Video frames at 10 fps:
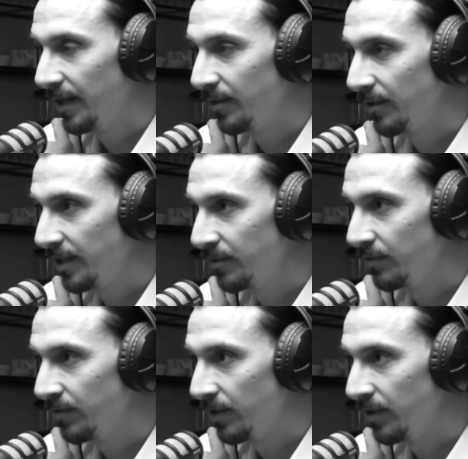I don't like
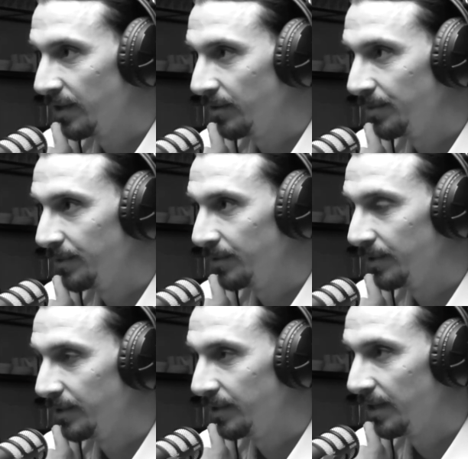to follow other
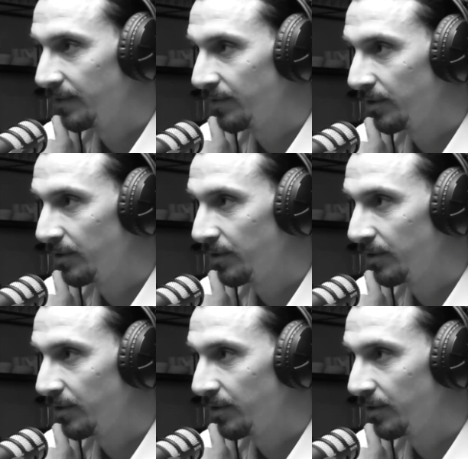people. I